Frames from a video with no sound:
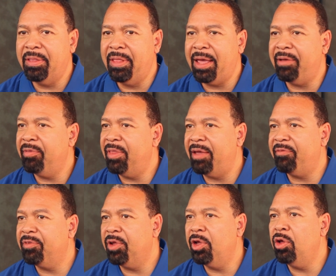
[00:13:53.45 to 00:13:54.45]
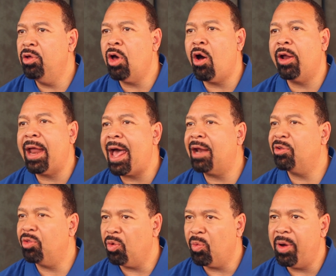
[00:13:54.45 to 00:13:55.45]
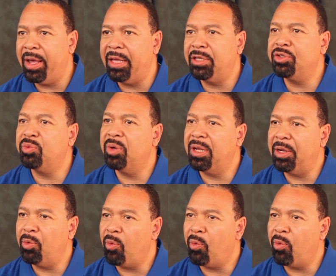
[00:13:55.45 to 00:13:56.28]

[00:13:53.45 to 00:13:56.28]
They've gone out of their way to really